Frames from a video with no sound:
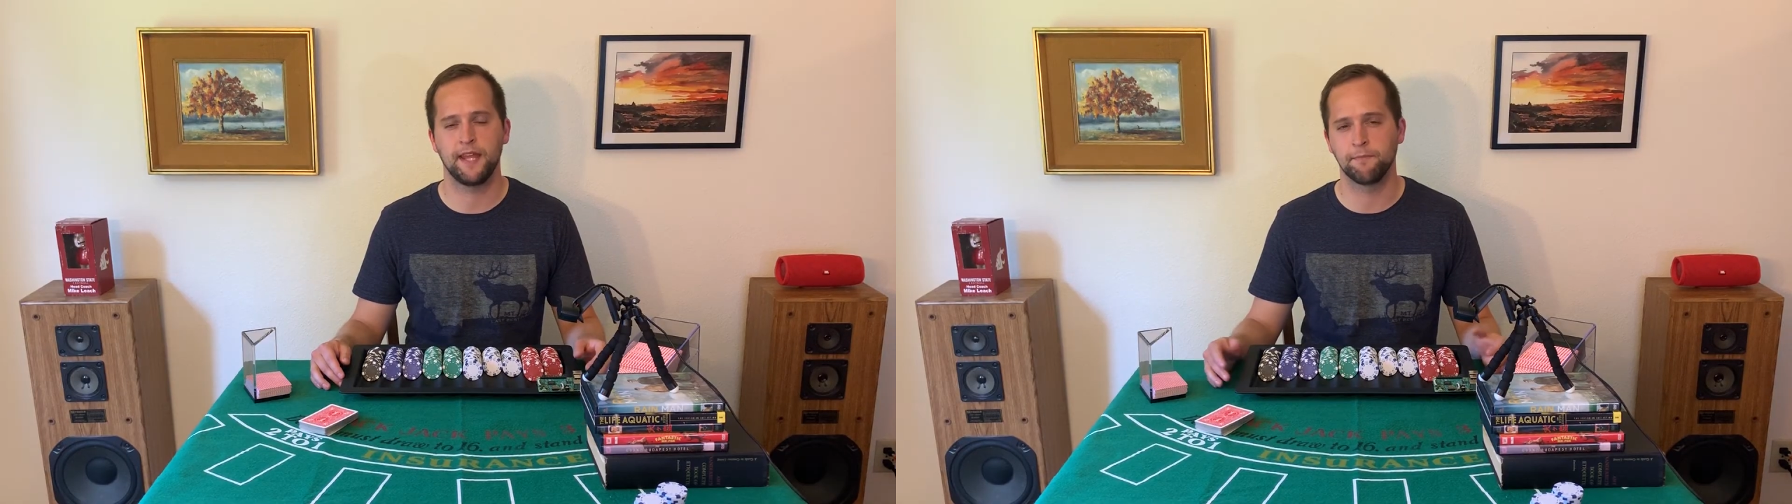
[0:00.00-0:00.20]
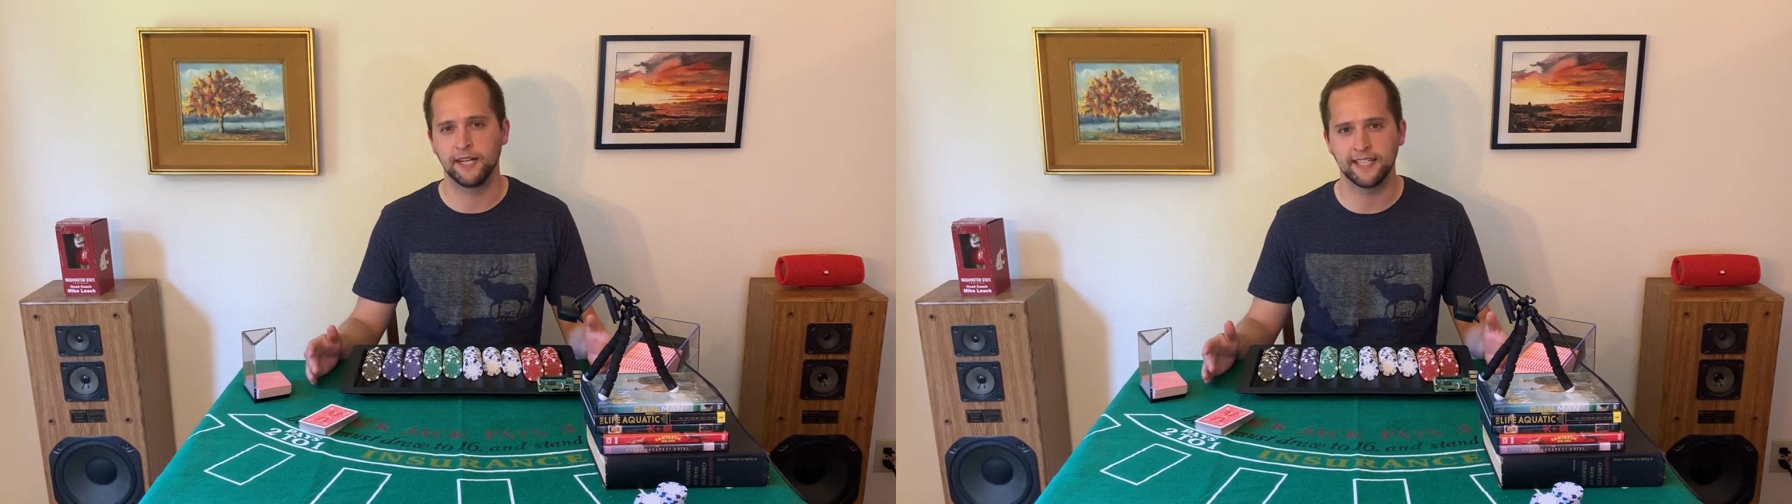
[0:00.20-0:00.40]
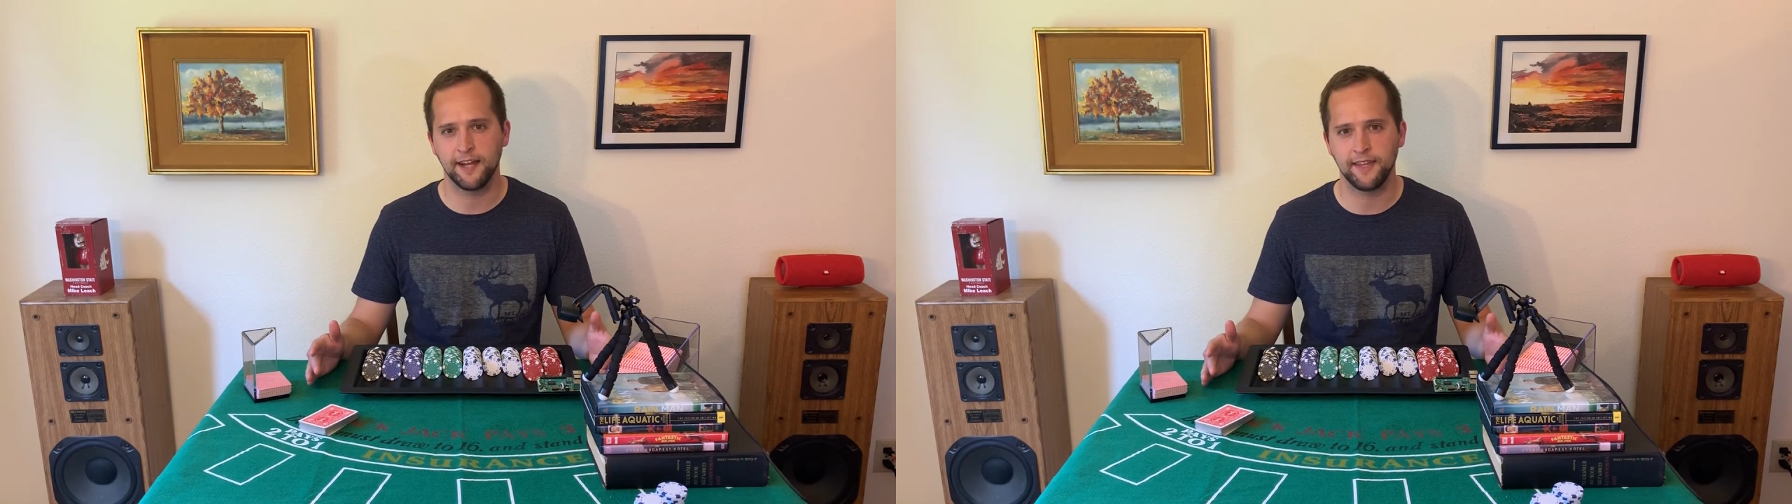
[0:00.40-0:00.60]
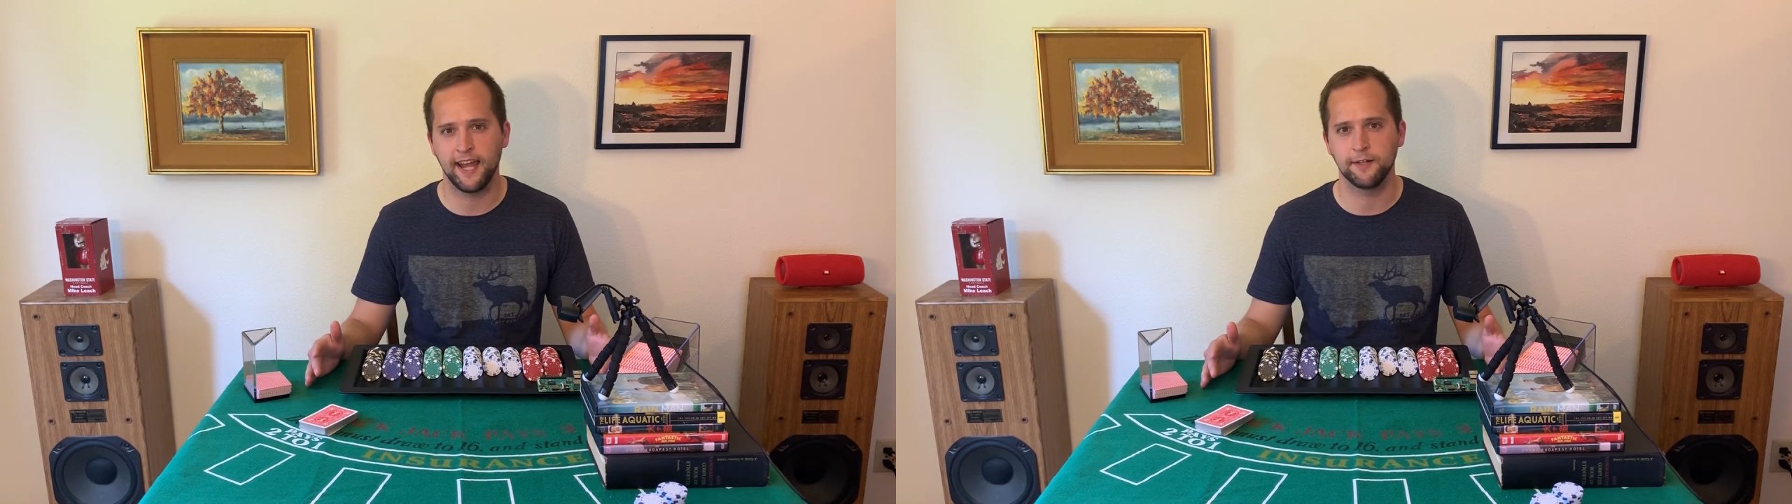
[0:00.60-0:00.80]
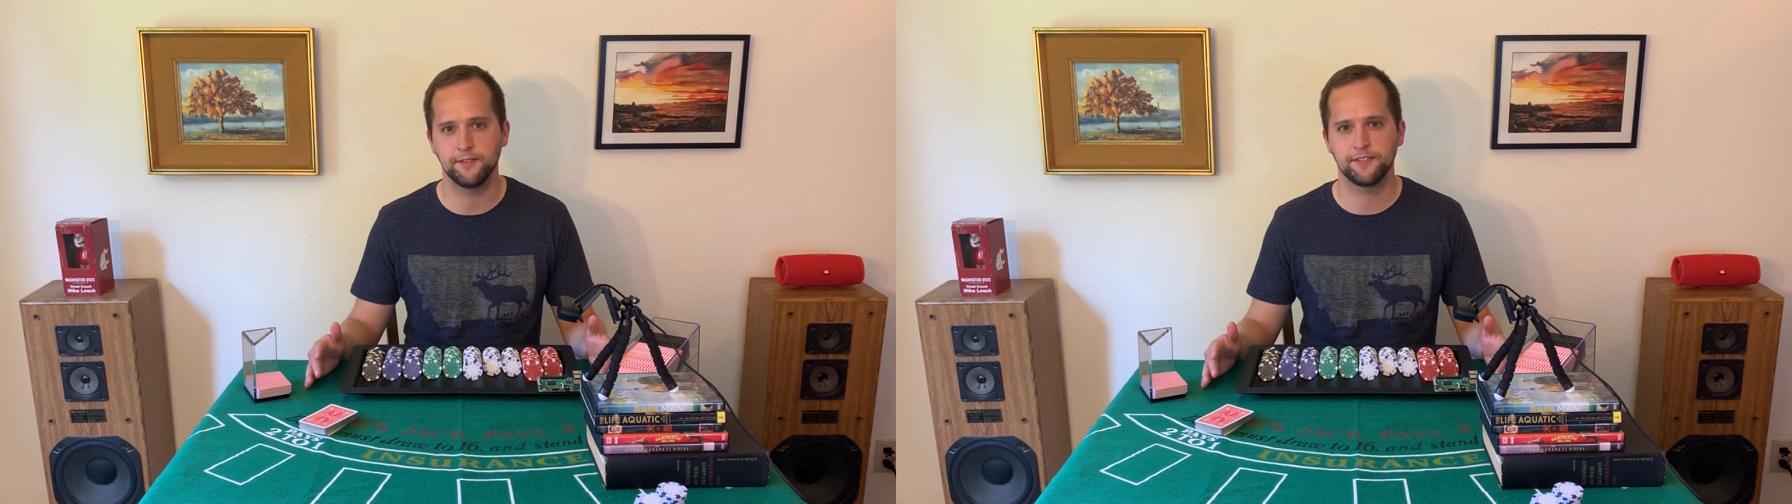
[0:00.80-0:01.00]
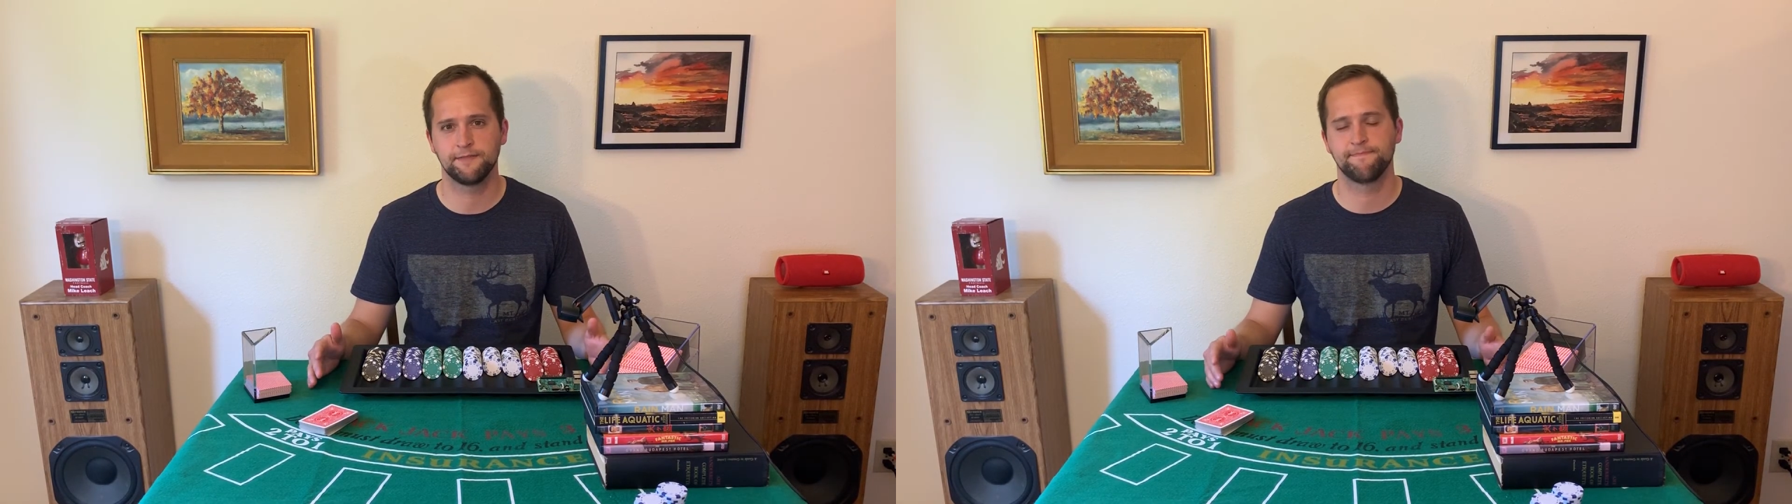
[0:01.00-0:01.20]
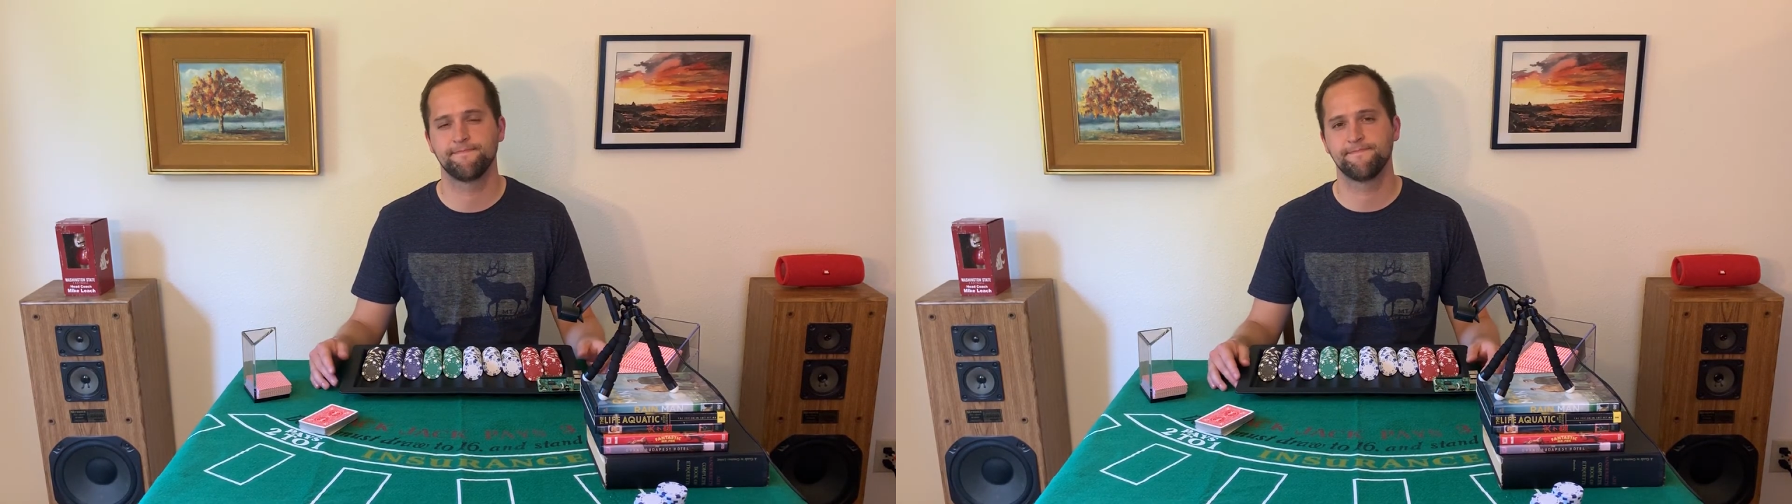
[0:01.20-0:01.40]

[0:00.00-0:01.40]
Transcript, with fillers: and bring down the house.